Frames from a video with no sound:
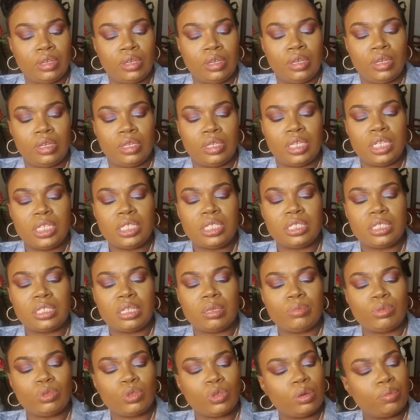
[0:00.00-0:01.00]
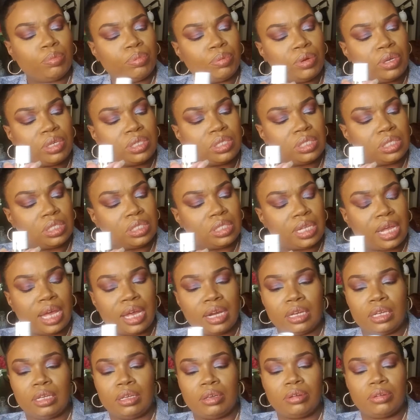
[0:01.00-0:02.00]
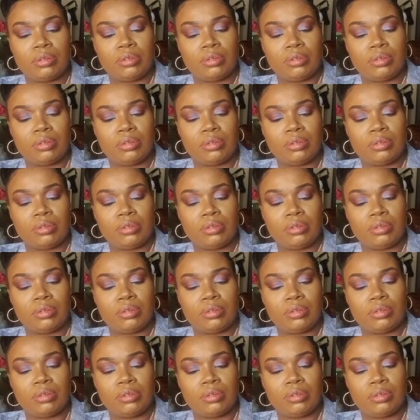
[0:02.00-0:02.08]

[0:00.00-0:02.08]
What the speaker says: This is some sort of brush inside of here.